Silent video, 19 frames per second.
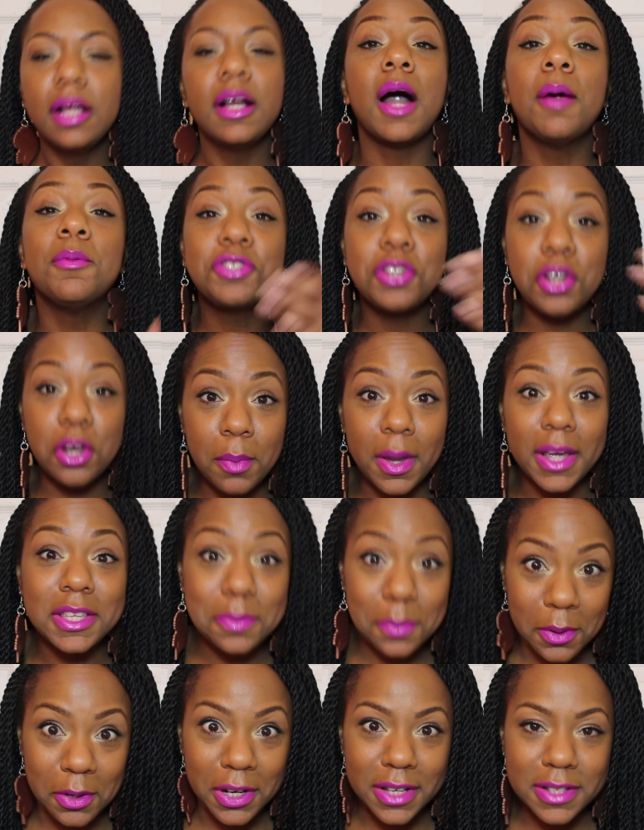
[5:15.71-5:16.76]
I'm sharing my
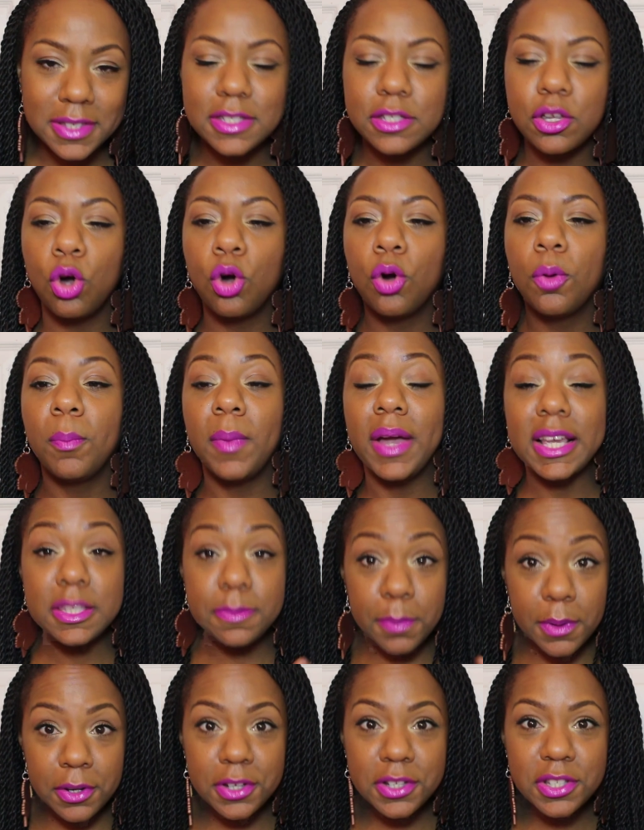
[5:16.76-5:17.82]
experience. So my
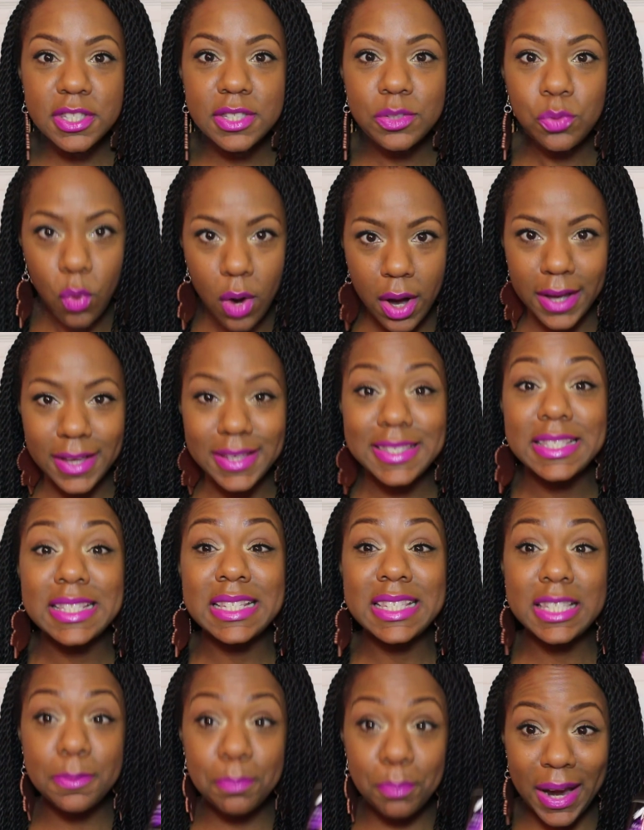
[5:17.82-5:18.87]
experience was,
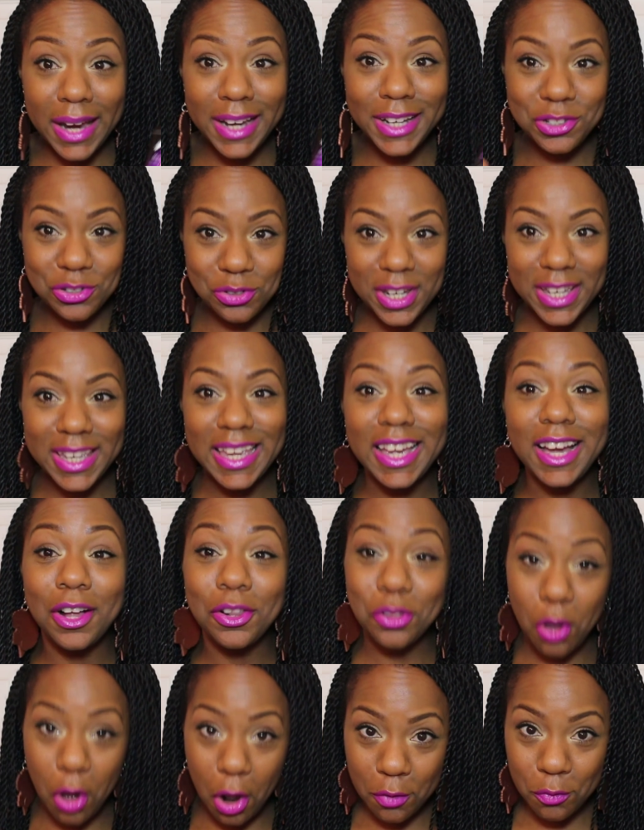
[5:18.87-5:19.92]
despite drinking a
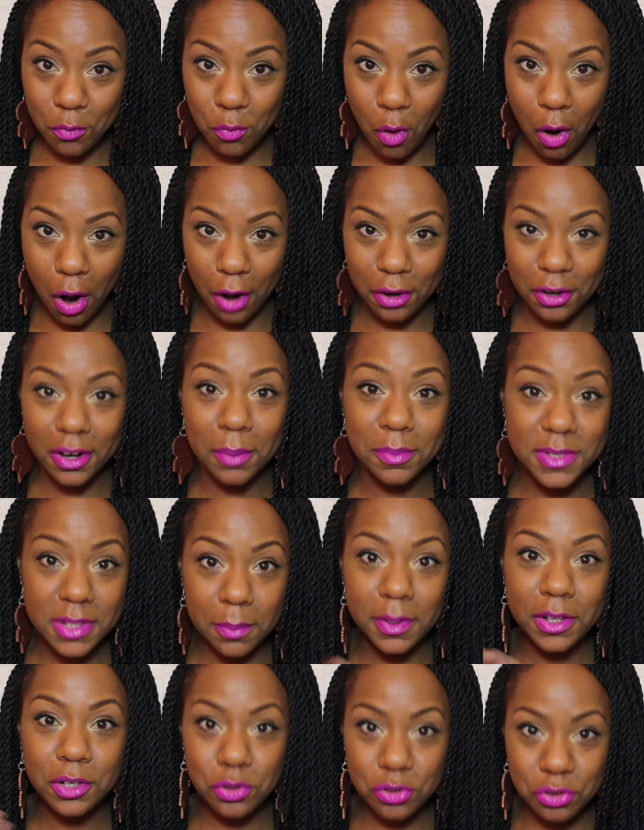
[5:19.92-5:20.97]
lot of water, I'm
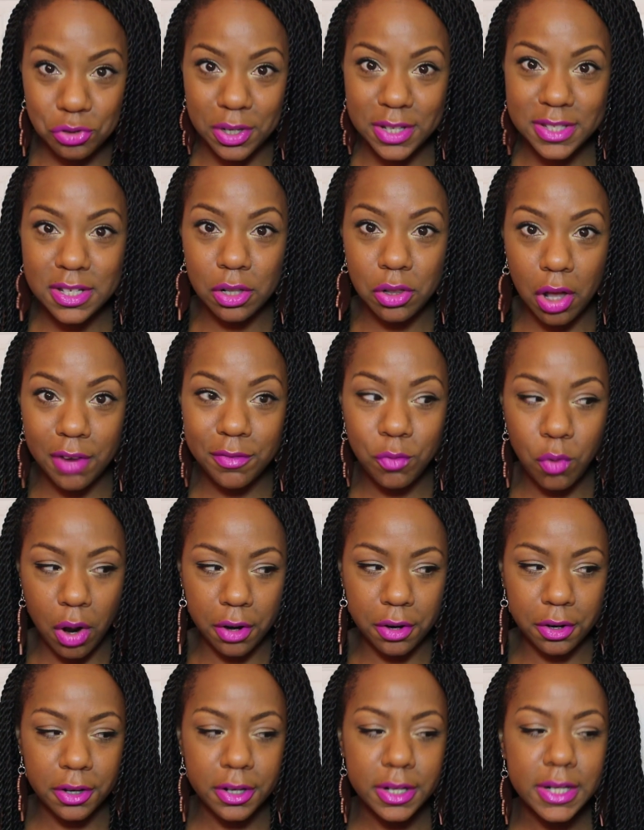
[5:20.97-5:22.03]
somebody who drinks a lot of
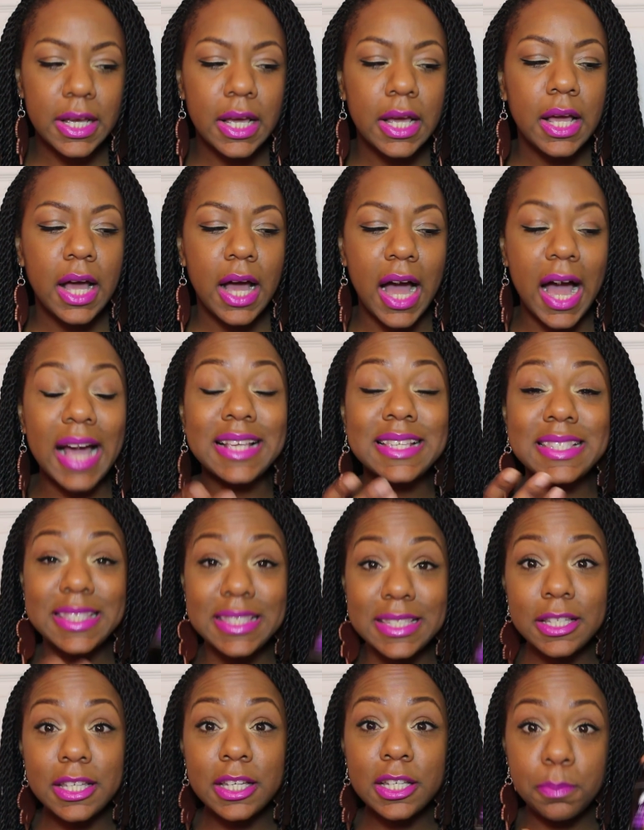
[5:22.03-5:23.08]
water, I
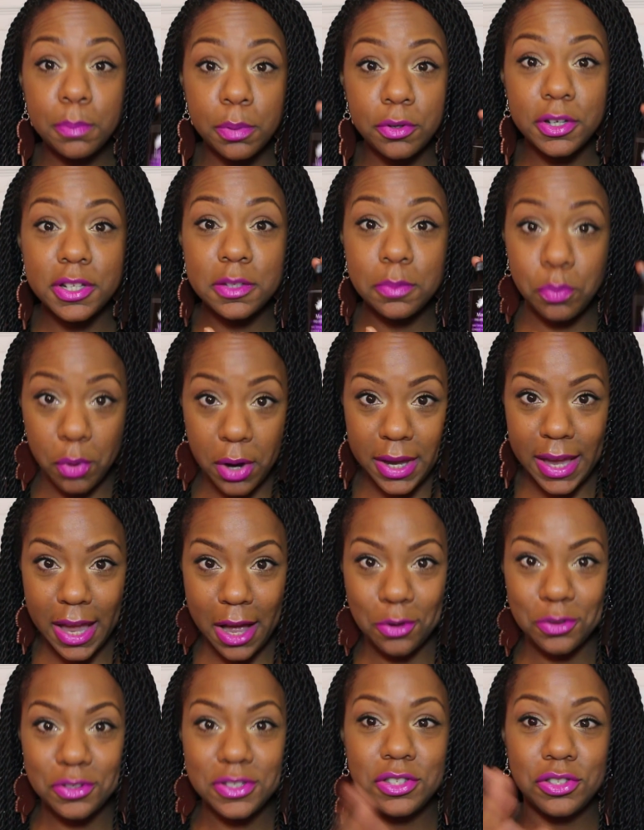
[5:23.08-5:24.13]
still experienced
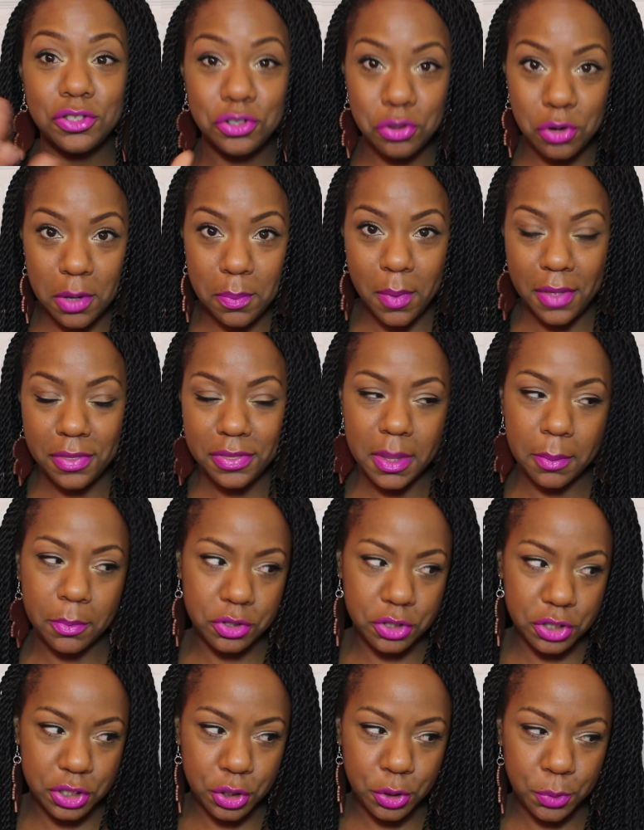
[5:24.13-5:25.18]
breakouts during month number
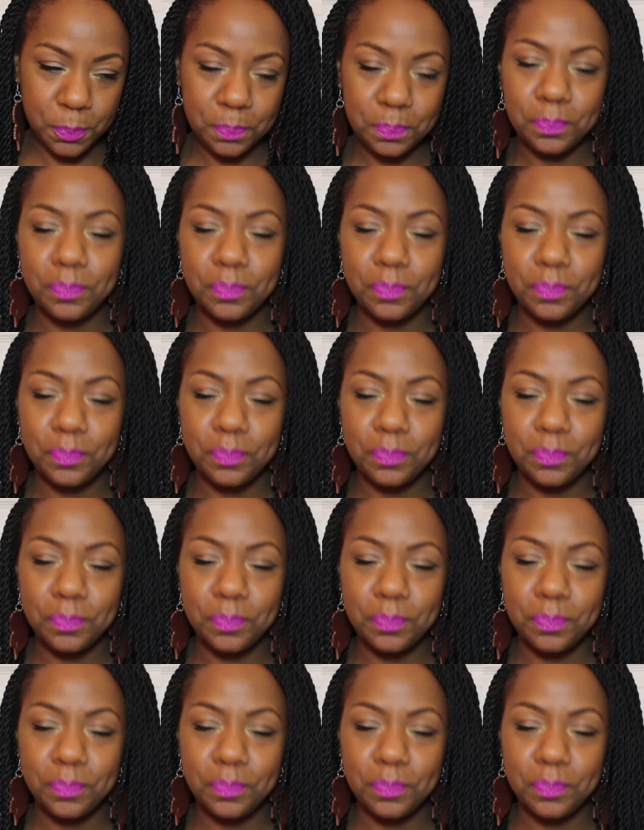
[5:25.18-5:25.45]
2.